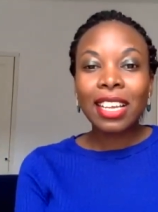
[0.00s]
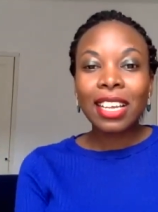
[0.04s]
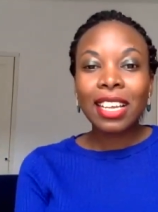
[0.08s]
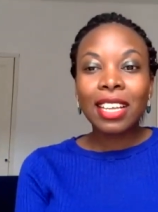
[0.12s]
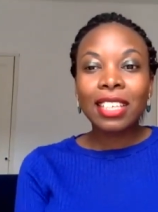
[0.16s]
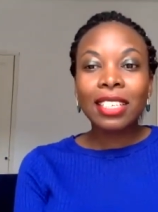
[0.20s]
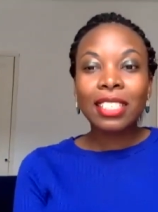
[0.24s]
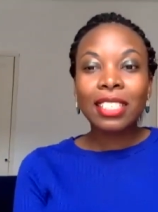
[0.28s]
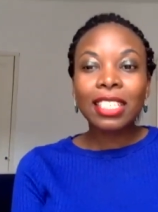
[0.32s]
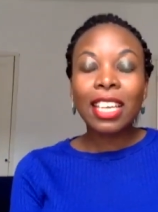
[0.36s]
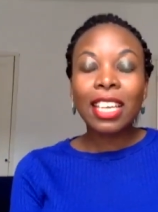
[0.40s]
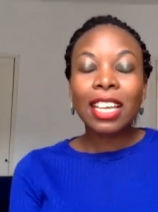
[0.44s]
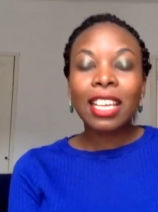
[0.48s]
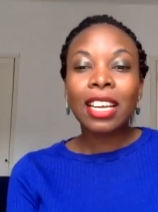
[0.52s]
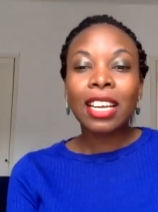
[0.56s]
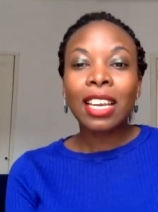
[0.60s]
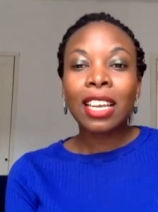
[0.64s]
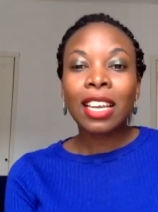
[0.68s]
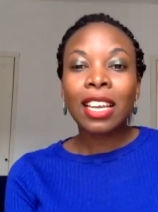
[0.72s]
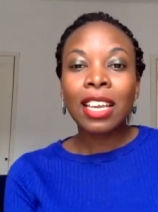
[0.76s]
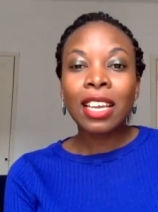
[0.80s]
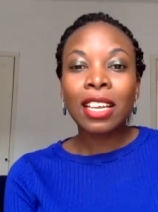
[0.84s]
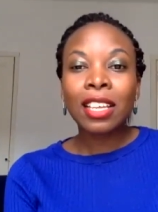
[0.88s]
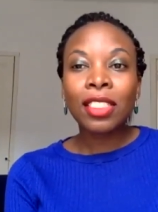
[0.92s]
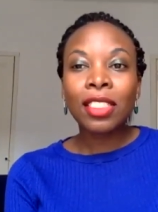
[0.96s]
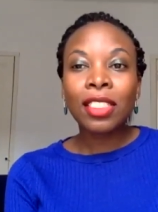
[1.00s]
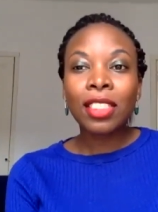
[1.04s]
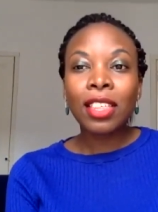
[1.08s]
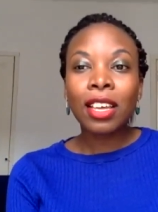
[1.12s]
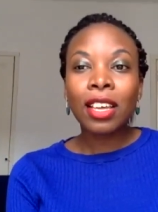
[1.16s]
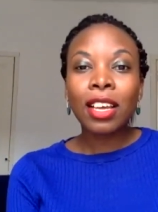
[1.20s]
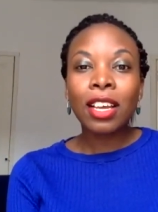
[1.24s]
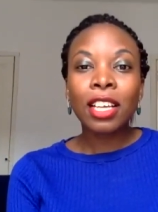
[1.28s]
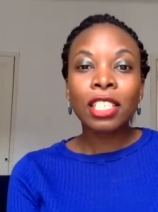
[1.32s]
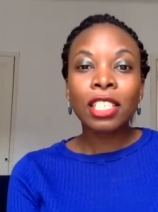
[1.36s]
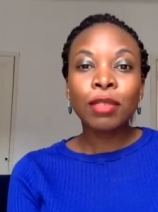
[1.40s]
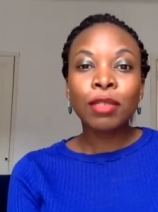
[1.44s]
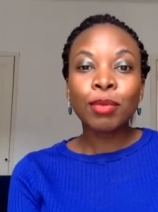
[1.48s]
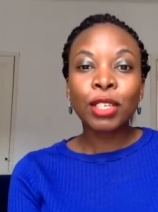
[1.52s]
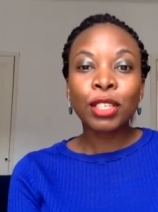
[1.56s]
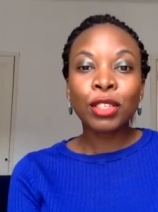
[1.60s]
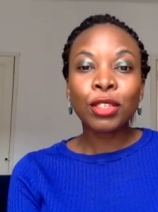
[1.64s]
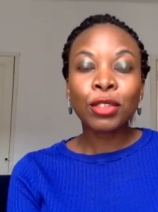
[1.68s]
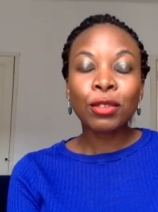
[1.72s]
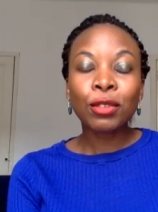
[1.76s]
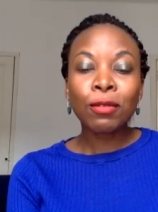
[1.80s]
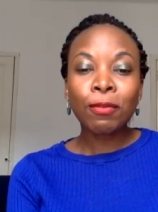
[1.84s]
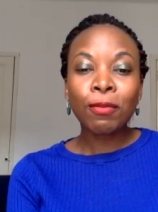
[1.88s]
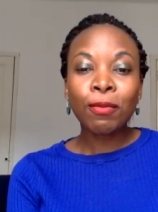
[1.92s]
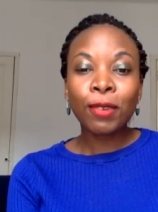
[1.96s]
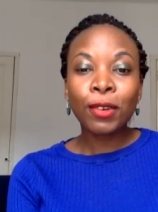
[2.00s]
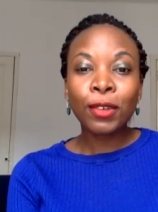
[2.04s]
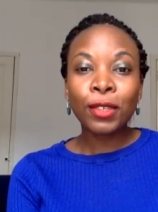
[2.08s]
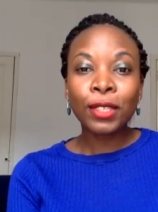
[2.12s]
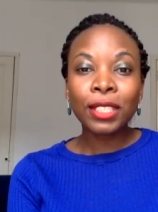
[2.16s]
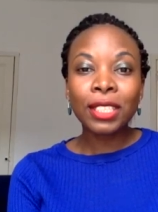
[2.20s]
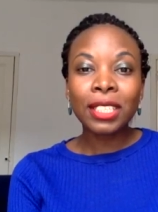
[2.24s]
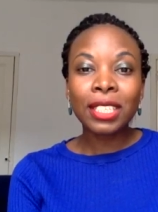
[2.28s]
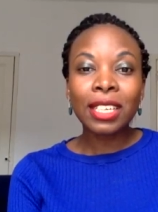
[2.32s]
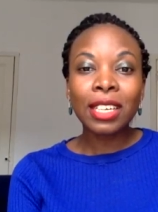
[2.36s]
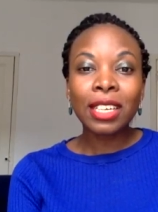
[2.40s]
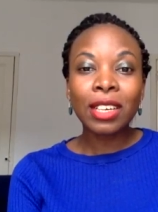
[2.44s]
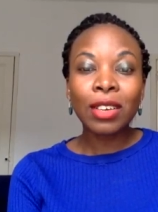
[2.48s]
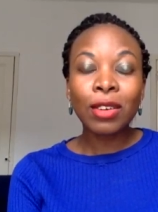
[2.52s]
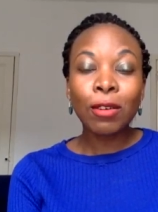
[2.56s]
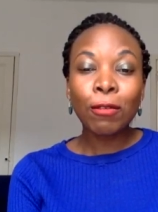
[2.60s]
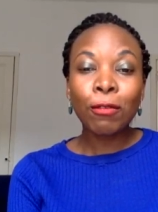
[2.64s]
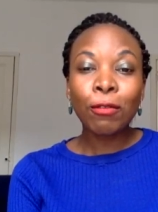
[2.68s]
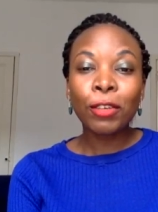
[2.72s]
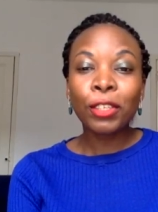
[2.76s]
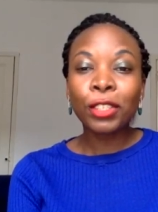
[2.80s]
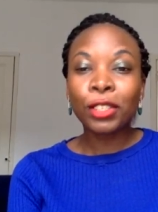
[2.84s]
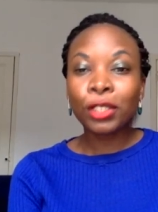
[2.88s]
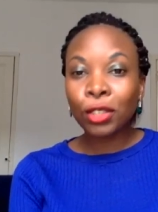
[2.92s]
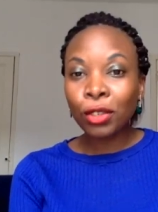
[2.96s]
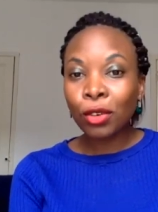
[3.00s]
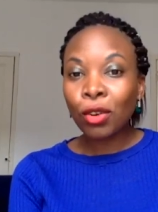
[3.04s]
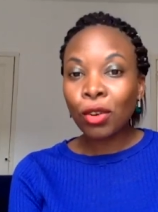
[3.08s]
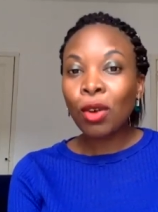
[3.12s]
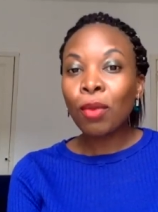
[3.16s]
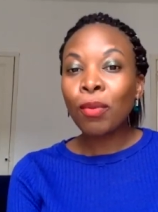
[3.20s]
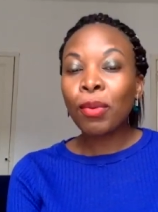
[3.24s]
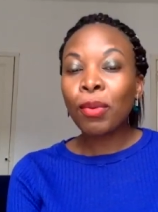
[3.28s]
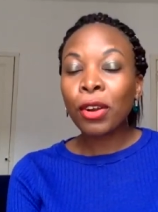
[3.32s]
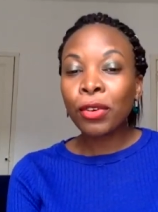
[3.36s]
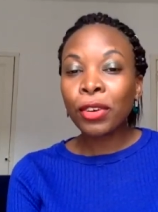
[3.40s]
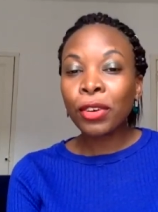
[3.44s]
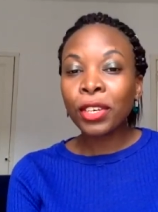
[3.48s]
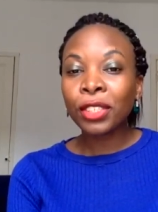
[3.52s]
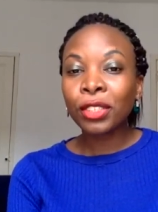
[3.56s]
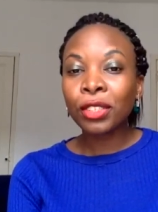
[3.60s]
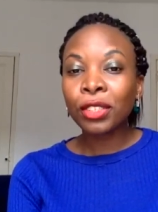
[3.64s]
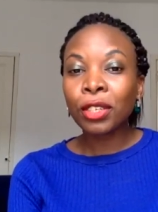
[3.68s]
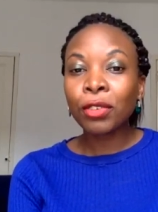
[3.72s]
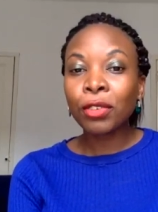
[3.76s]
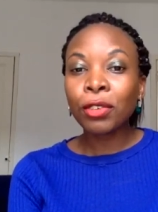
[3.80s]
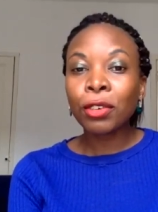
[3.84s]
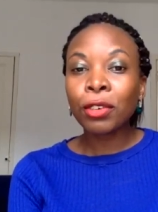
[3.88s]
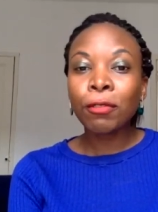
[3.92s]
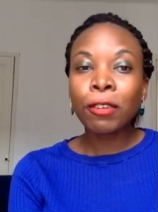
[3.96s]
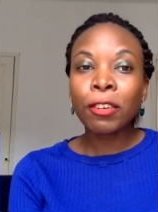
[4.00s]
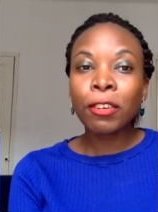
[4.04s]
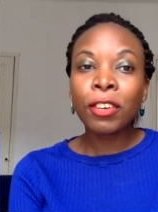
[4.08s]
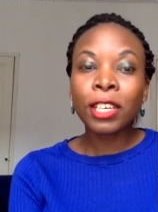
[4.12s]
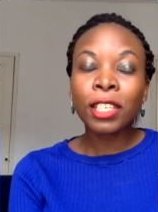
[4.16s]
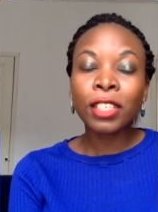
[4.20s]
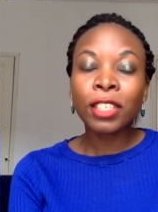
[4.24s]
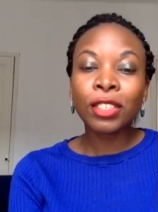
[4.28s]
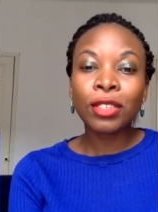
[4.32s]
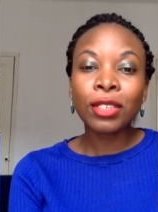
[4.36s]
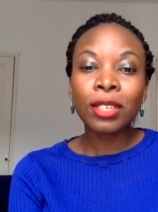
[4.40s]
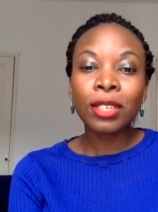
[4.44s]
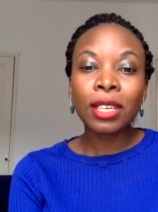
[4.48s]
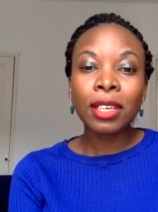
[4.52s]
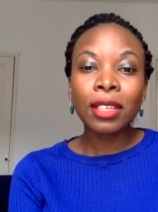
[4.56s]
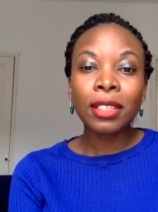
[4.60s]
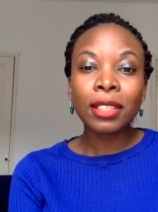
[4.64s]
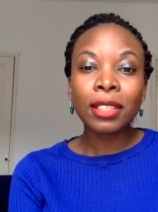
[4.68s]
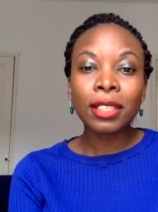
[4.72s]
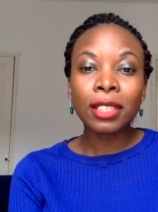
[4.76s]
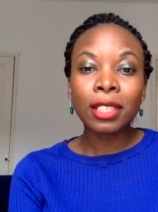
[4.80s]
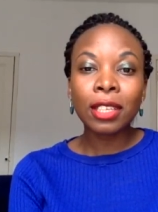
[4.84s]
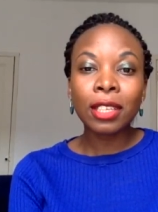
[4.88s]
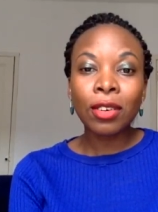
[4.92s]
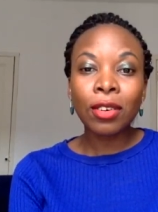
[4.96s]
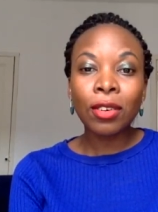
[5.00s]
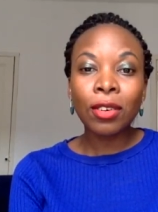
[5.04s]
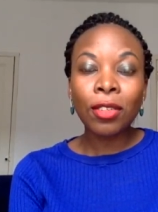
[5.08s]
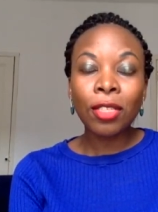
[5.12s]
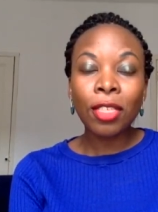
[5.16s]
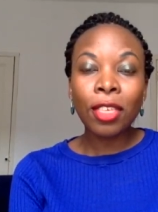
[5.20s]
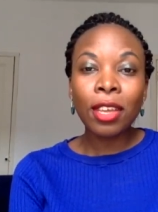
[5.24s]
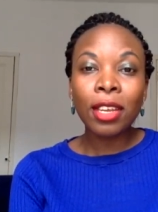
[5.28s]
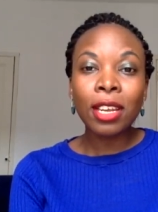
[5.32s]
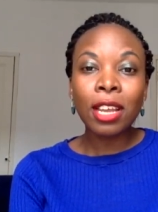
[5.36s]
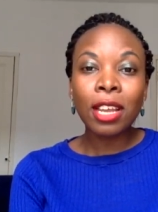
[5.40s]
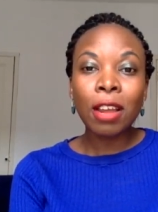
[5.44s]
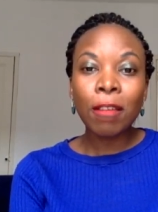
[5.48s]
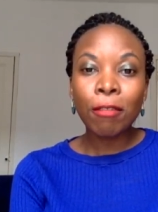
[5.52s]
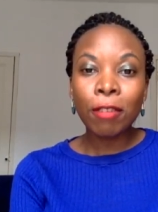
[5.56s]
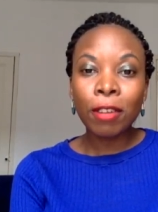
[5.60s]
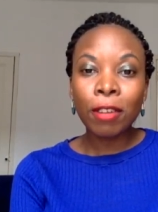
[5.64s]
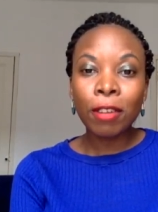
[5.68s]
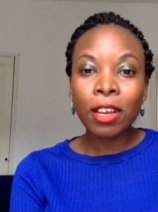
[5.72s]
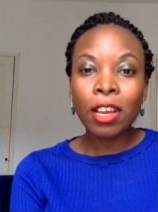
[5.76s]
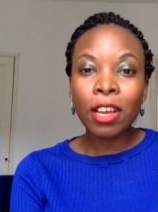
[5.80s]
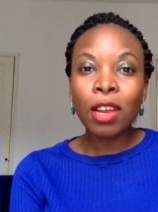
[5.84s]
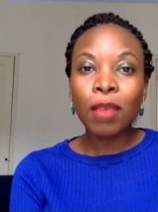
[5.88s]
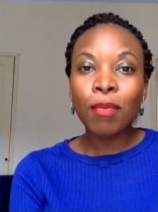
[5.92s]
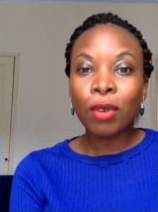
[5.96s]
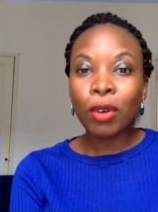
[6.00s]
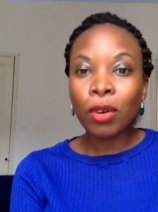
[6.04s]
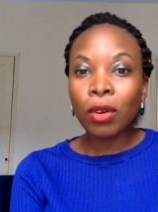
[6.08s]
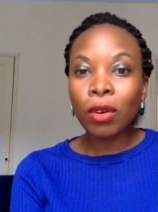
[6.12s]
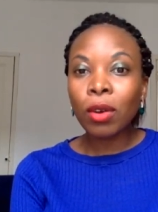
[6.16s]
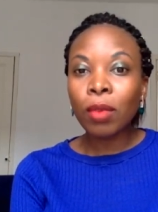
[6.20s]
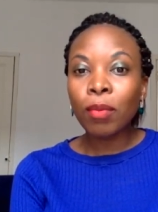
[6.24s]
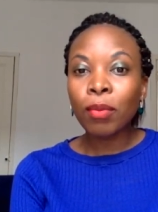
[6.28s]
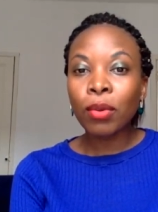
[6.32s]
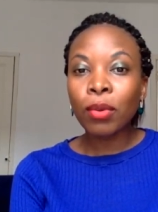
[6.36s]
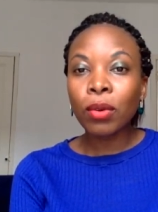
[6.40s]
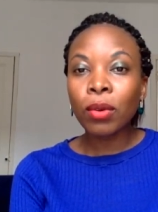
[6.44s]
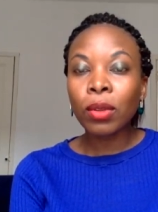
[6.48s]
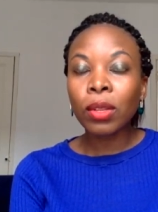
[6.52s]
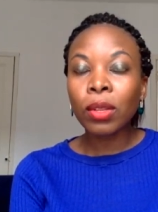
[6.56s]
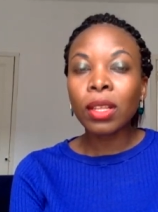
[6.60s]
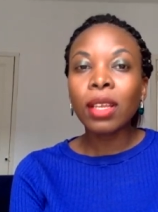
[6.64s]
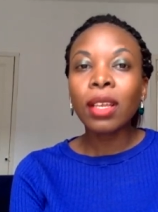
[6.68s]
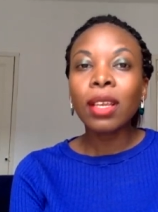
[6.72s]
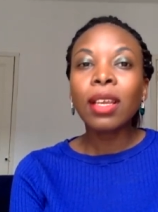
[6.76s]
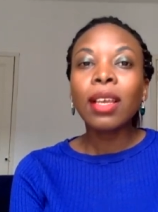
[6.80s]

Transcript: And I like the aspect you brought in of regional cooperation, referring to the Southern African Power Pool.